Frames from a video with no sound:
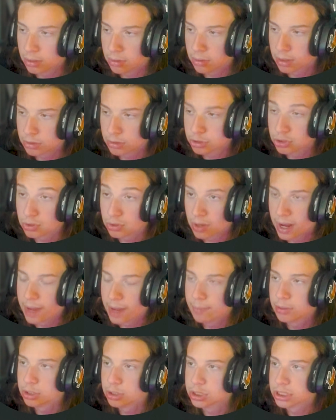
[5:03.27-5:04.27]
or I'll
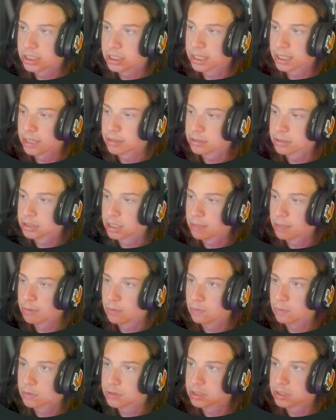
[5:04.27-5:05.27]
try pushing it out some
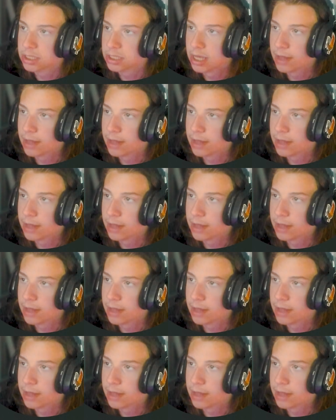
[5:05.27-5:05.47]
and we'll see